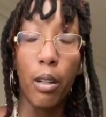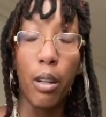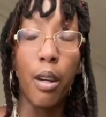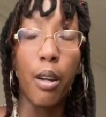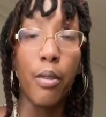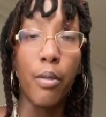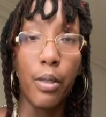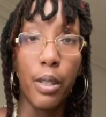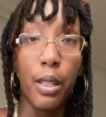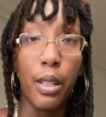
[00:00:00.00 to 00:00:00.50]

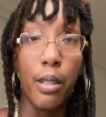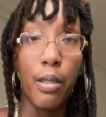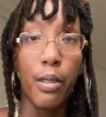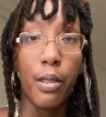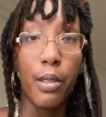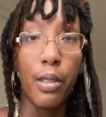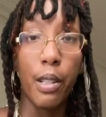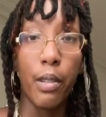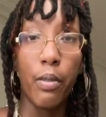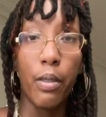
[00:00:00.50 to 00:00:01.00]

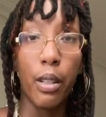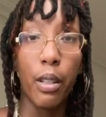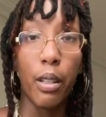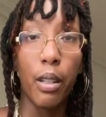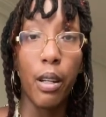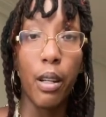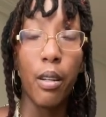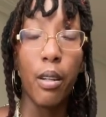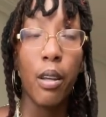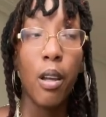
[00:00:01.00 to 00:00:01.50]
carotenes and stuff
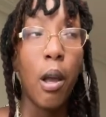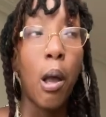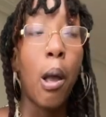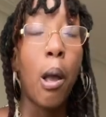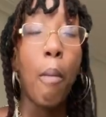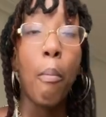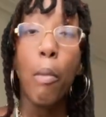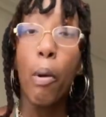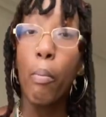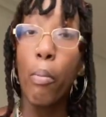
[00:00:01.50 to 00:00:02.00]
like that.
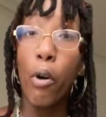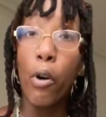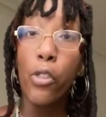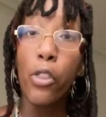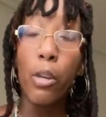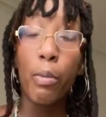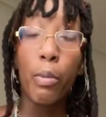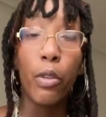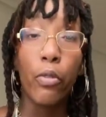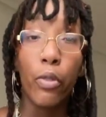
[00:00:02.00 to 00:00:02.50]
But
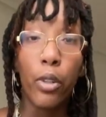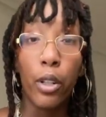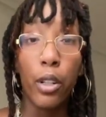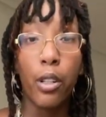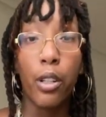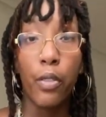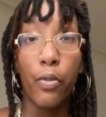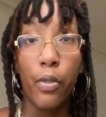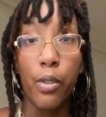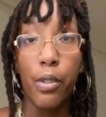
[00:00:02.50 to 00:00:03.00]
both of them are
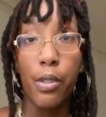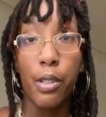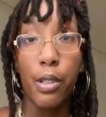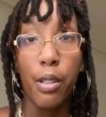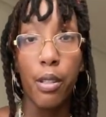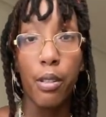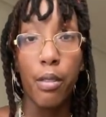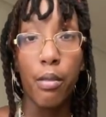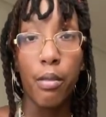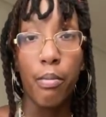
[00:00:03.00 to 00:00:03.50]
very good for the
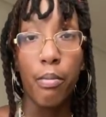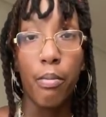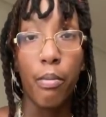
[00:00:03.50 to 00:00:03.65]
skin.